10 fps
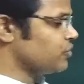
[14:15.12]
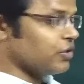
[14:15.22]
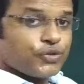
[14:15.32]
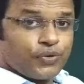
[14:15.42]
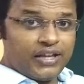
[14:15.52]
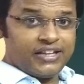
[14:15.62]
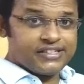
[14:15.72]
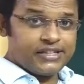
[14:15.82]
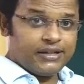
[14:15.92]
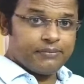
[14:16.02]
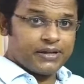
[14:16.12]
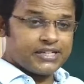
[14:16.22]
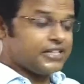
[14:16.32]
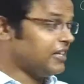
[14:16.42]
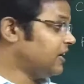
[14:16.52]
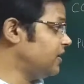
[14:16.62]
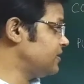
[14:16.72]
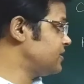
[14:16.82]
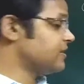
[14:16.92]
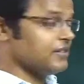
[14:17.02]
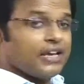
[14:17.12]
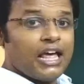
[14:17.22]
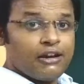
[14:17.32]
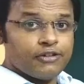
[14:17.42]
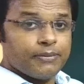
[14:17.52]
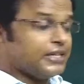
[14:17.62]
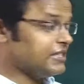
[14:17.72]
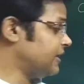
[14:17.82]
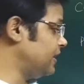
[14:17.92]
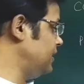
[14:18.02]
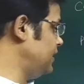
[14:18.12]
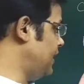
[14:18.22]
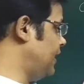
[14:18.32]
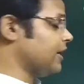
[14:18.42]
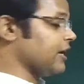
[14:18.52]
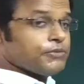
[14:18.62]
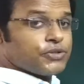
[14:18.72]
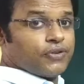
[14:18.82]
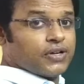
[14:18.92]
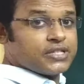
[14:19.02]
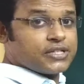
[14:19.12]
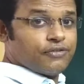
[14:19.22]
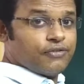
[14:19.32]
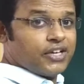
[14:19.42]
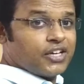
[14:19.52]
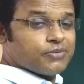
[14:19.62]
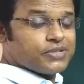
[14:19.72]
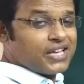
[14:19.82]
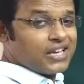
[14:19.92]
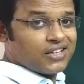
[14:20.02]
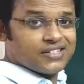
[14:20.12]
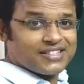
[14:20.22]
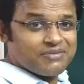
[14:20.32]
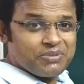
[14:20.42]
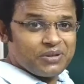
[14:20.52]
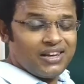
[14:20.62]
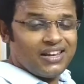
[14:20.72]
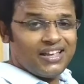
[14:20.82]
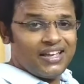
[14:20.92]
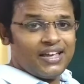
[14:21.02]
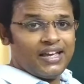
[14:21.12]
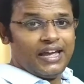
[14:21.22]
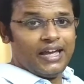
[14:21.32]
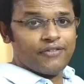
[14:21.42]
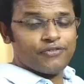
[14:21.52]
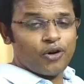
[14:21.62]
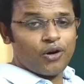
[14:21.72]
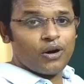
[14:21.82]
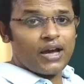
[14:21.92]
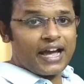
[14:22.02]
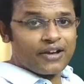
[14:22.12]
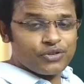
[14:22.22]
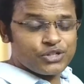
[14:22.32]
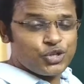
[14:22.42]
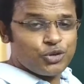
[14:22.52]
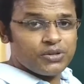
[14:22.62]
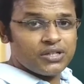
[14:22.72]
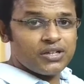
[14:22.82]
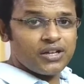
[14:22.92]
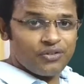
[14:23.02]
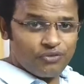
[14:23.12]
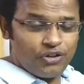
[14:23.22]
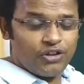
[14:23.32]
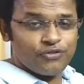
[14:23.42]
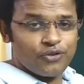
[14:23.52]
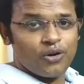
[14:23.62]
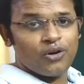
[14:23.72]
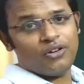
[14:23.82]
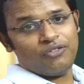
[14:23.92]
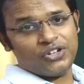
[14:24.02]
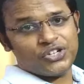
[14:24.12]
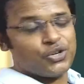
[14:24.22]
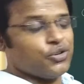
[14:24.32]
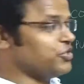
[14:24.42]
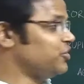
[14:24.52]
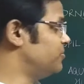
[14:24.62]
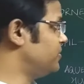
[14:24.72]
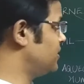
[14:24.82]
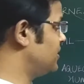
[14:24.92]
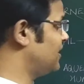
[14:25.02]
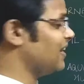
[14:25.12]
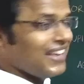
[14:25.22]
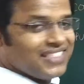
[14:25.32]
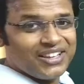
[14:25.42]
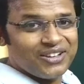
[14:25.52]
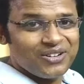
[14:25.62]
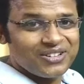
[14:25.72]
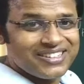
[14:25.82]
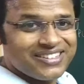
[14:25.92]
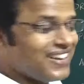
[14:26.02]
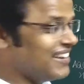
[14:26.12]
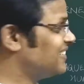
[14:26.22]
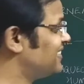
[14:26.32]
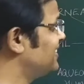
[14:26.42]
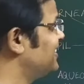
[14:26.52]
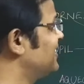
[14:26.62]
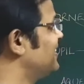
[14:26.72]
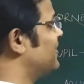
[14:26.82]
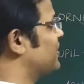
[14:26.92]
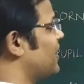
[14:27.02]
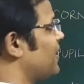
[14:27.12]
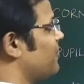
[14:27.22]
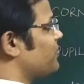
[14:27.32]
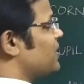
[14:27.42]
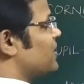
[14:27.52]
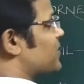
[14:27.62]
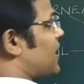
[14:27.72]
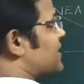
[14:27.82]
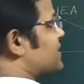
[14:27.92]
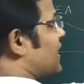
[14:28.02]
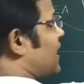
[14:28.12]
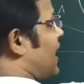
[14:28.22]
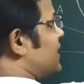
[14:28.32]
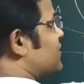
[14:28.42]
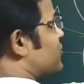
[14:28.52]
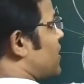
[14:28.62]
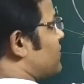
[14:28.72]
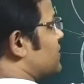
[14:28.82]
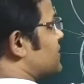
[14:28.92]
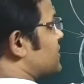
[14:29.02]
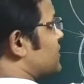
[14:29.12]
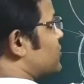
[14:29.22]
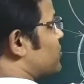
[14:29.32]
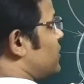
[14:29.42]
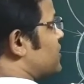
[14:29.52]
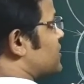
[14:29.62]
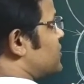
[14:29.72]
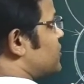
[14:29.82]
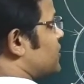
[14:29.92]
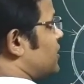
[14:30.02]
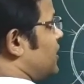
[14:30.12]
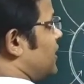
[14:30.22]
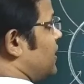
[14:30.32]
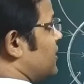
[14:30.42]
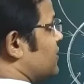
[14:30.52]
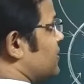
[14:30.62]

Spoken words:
So it's very easy. My technique is alphabetically. A comes first, V comes second. Simple. A for aqueous humor, V for vitreous humor. I think you got it right. Okay. So as the light travels through its journey